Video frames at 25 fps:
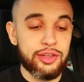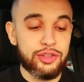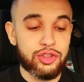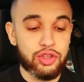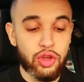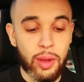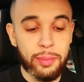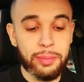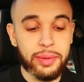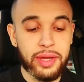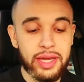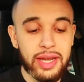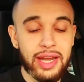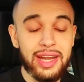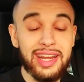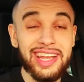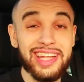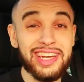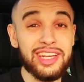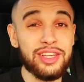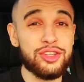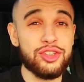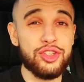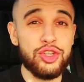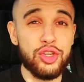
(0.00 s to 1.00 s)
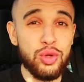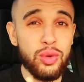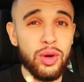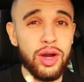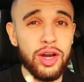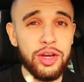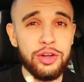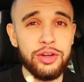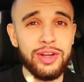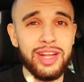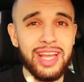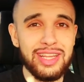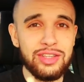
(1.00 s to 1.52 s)
So I'm gonna need two
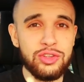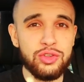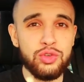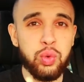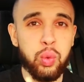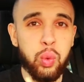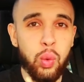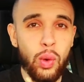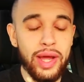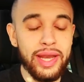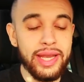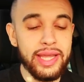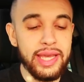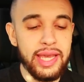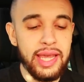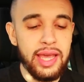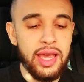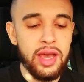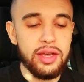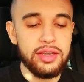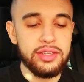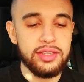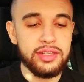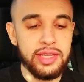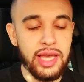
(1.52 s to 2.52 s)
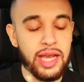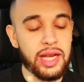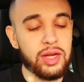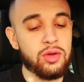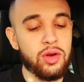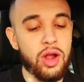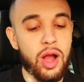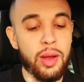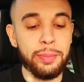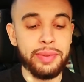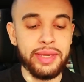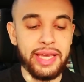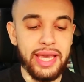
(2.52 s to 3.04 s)
hundred twenty
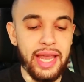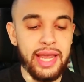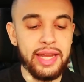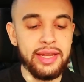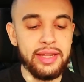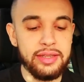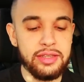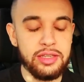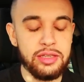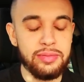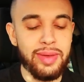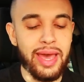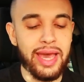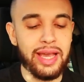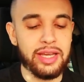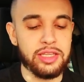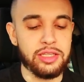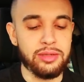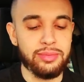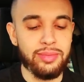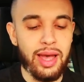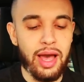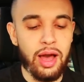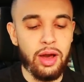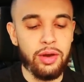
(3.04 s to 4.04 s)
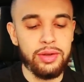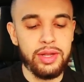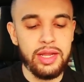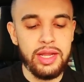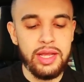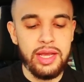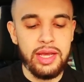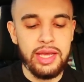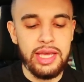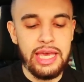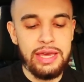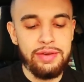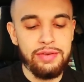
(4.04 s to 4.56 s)
Zekrom candy to max them out.
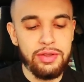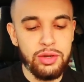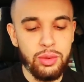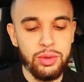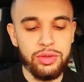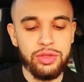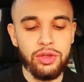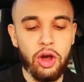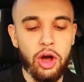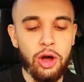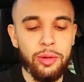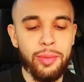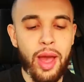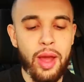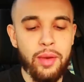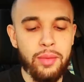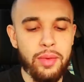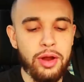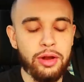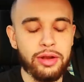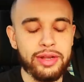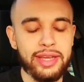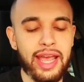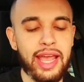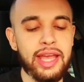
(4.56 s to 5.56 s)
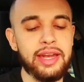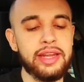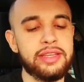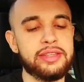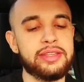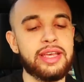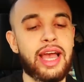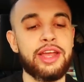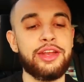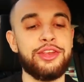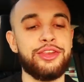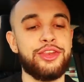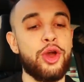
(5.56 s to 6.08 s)
Even with all my rare candies,
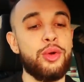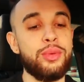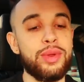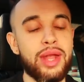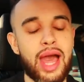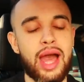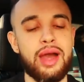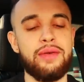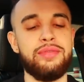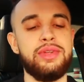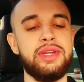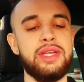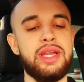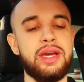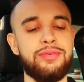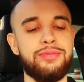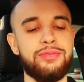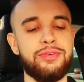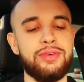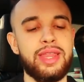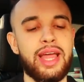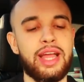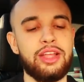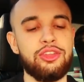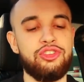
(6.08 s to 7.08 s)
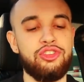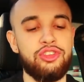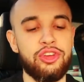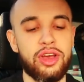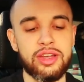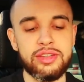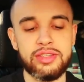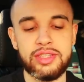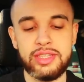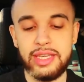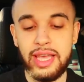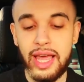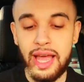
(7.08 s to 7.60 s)
I don't have enough for that
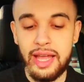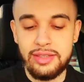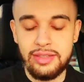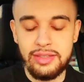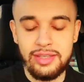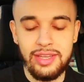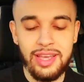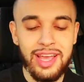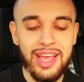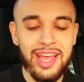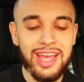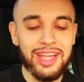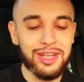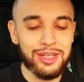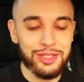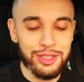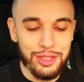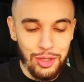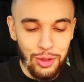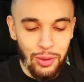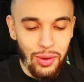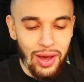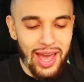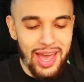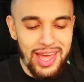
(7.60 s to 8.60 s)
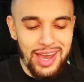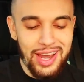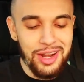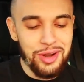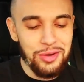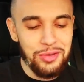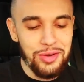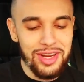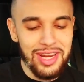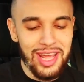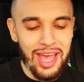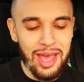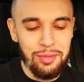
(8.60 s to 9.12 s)
just yet. Let's go ahead and
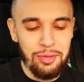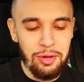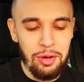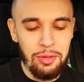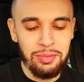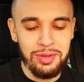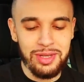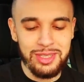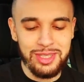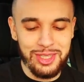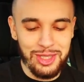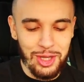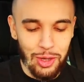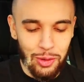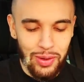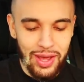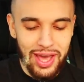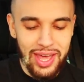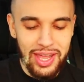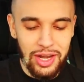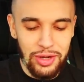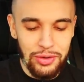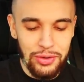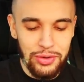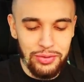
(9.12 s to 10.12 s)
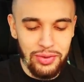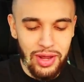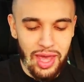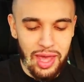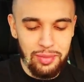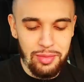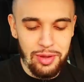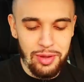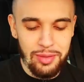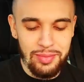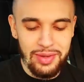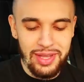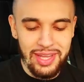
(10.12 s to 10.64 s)
rename them. Let's go ahead and
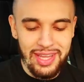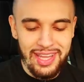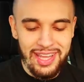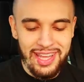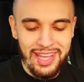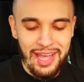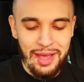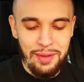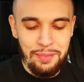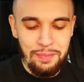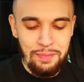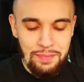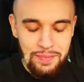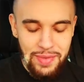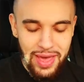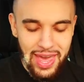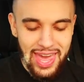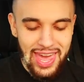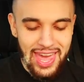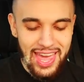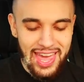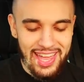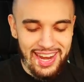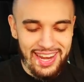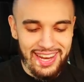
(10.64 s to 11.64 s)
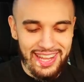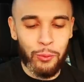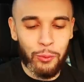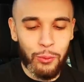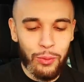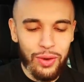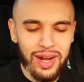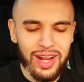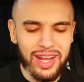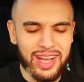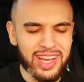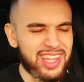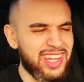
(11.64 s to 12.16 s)
rename them. Man,
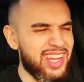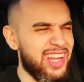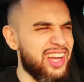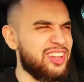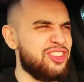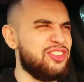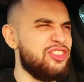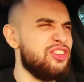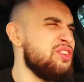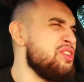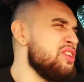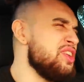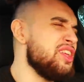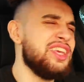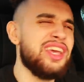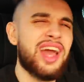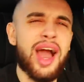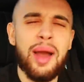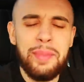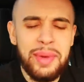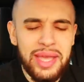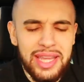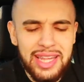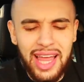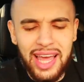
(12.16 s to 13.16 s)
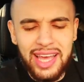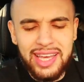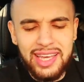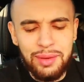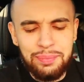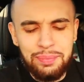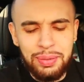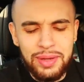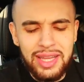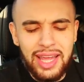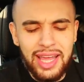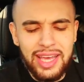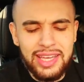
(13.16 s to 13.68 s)
what a clutch. You, I mean, like,
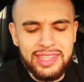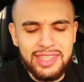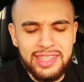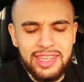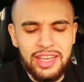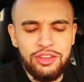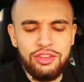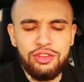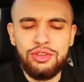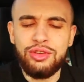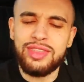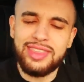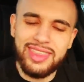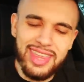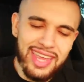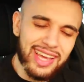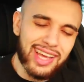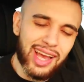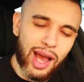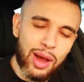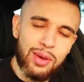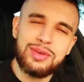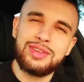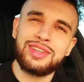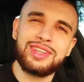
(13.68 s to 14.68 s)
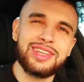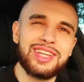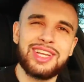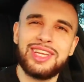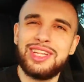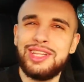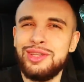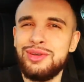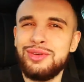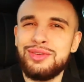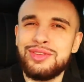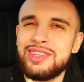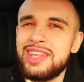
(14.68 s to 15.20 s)
but like, did you think I was gonna
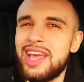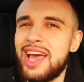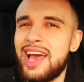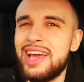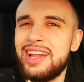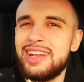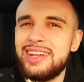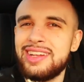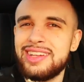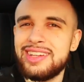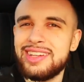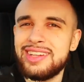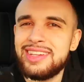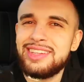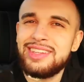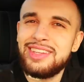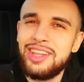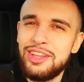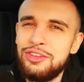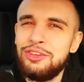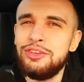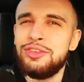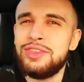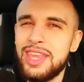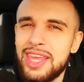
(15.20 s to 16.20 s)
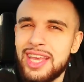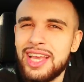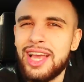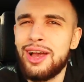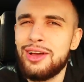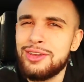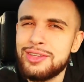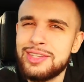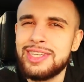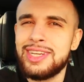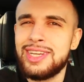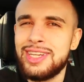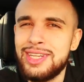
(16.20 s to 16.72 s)
lose that? Did you think I
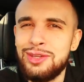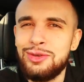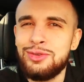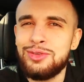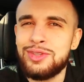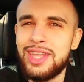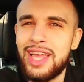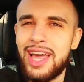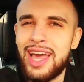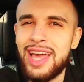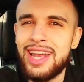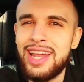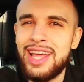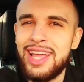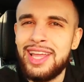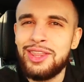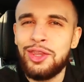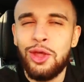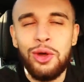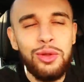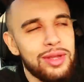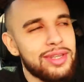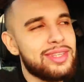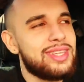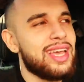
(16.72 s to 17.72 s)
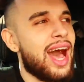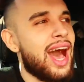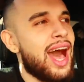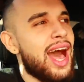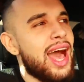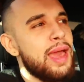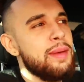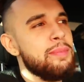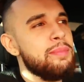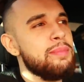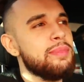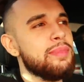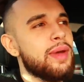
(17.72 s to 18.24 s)
was gonna lose that? The only
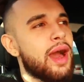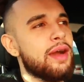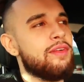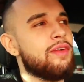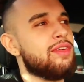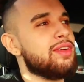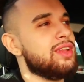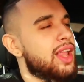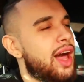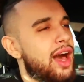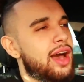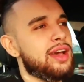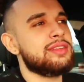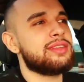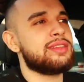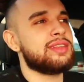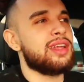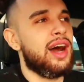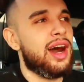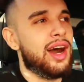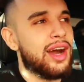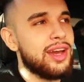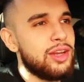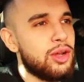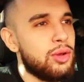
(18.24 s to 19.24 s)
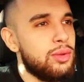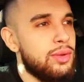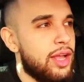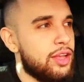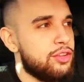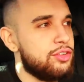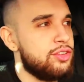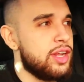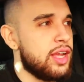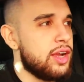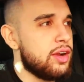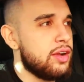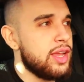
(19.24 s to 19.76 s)
time I've ever lost a hundo
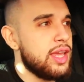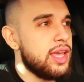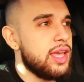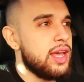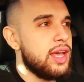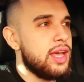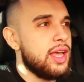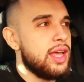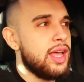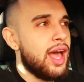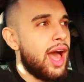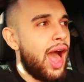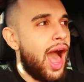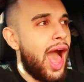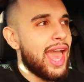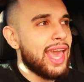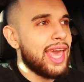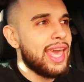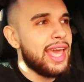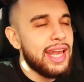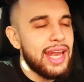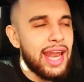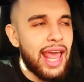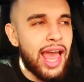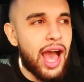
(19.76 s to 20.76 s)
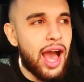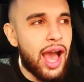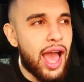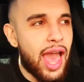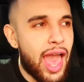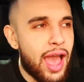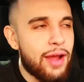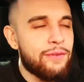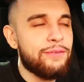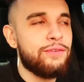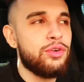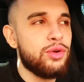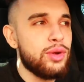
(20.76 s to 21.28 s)
legendary, I hit
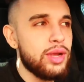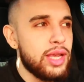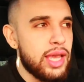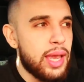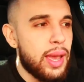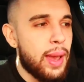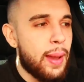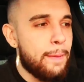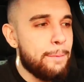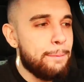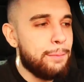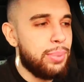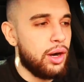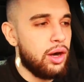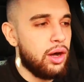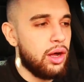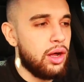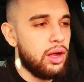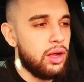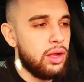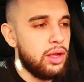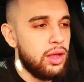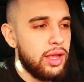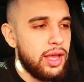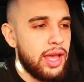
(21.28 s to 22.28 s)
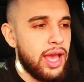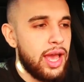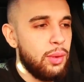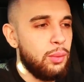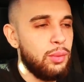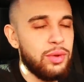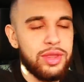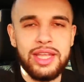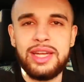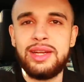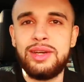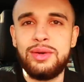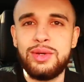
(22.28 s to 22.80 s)
every ball
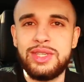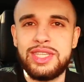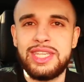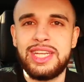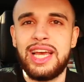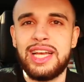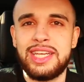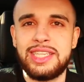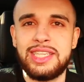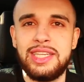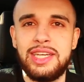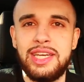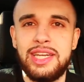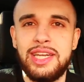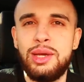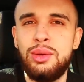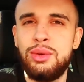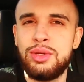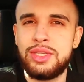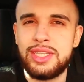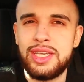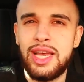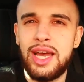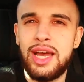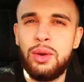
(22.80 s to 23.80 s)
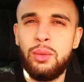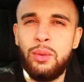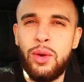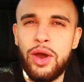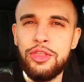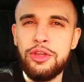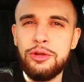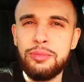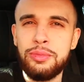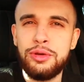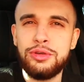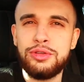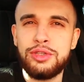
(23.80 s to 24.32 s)
with an, was an excellent. It was a
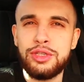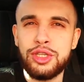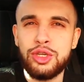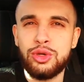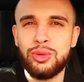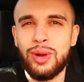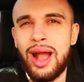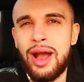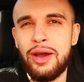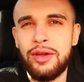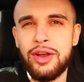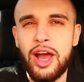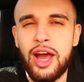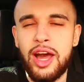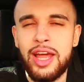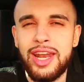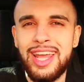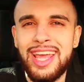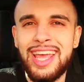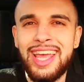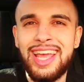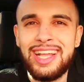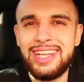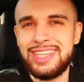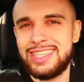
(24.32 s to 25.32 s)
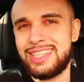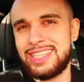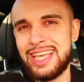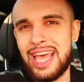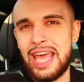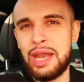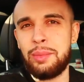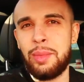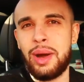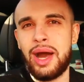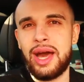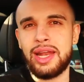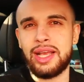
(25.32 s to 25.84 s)
weather boosted Groudon in
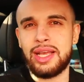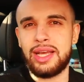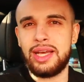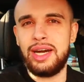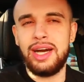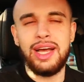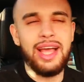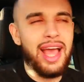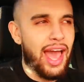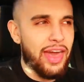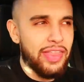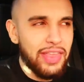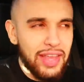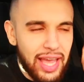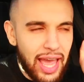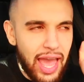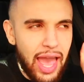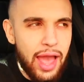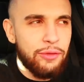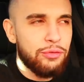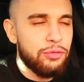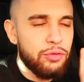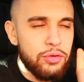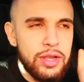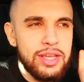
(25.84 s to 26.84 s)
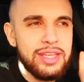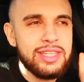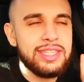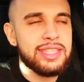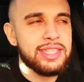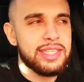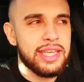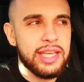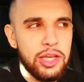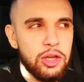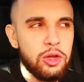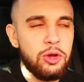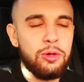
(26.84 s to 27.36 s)
Santa Monica. I think every
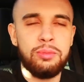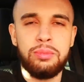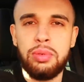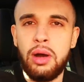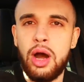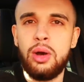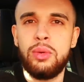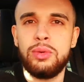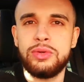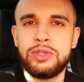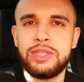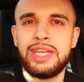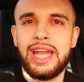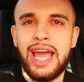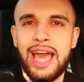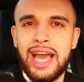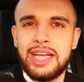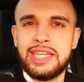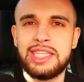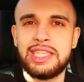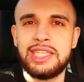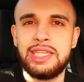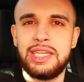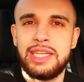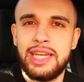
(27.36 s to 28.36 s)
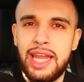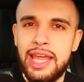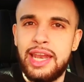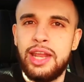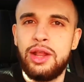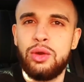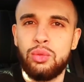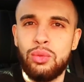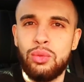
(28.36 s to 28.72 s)
single ball was an excellent and it